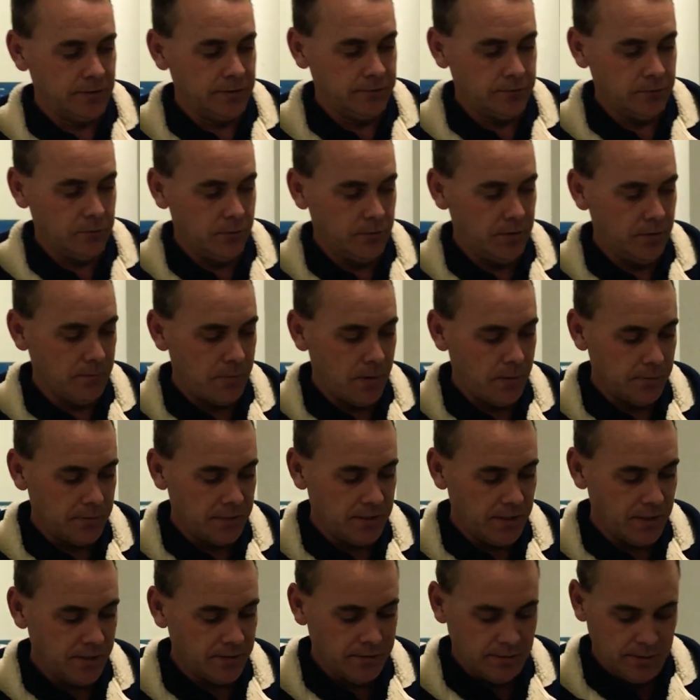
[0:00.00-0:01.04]
or your mum and
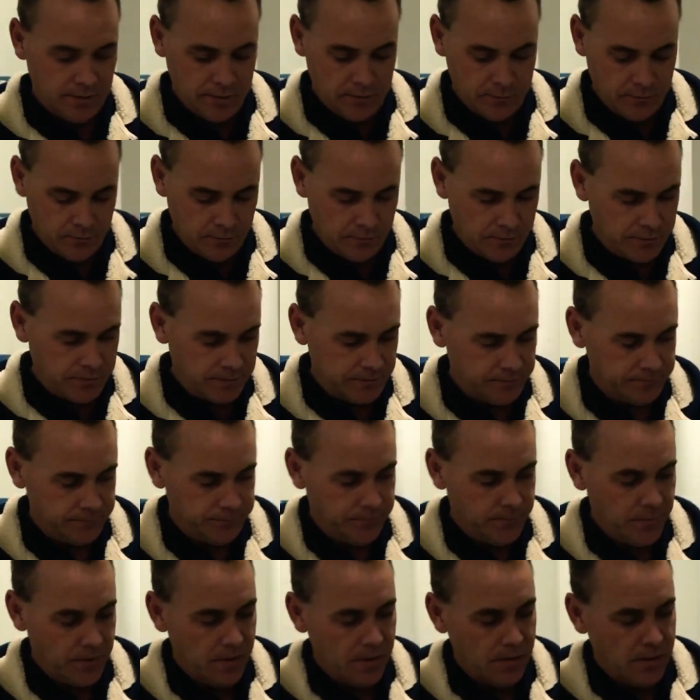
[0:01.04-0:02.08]
dad's hairdryer.
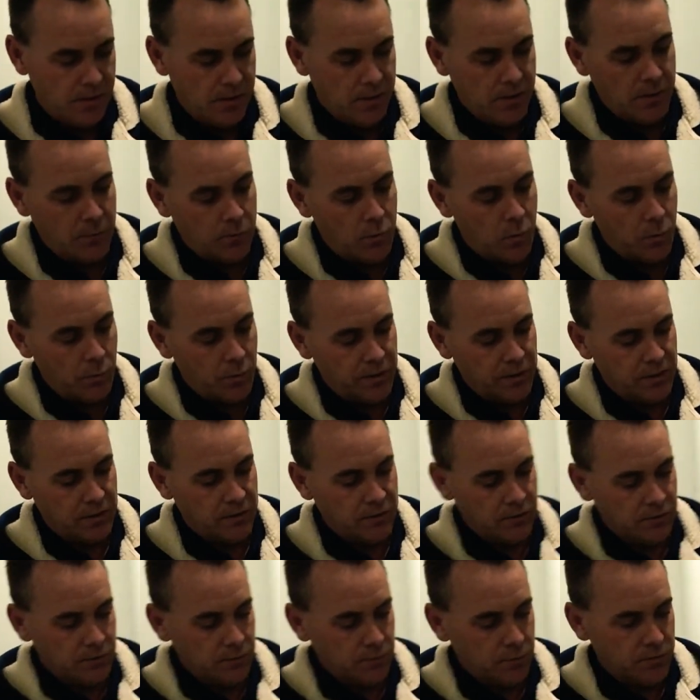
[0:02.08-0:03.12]
And what we're going
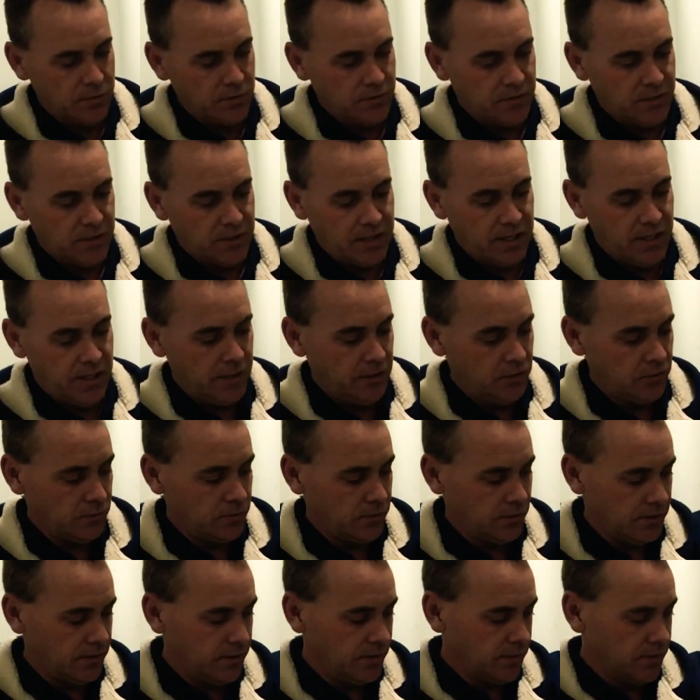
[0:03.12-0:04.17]
to do is we're just going to heat
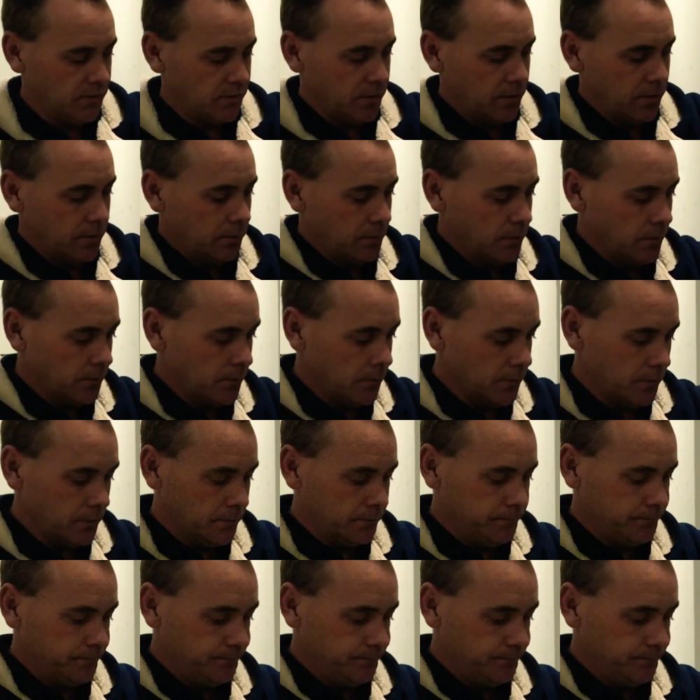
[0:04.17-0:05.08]
shrink these terminals on.